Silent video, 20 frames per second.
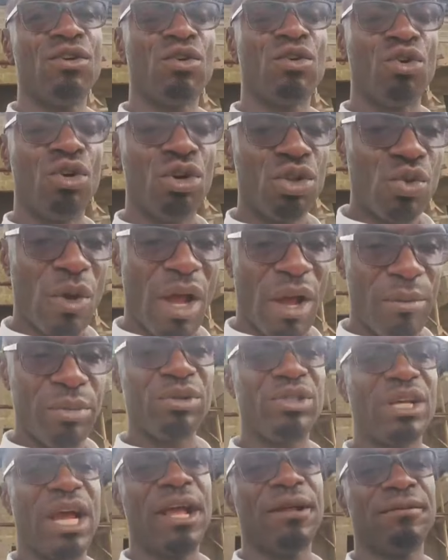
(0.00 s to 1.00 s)
Go to
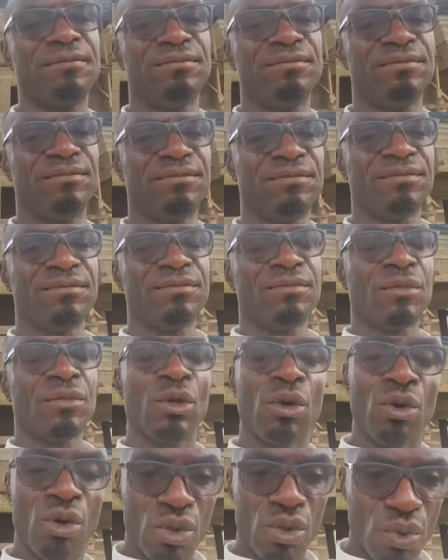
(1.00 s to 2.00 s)
Abuja.
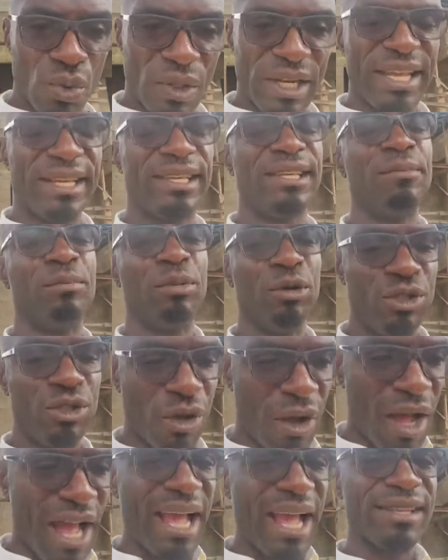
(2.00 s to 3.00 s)
Go to Lekki. Put
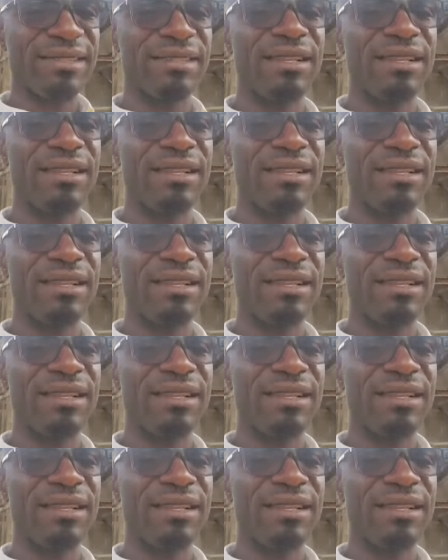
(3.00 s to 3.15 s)
your eyes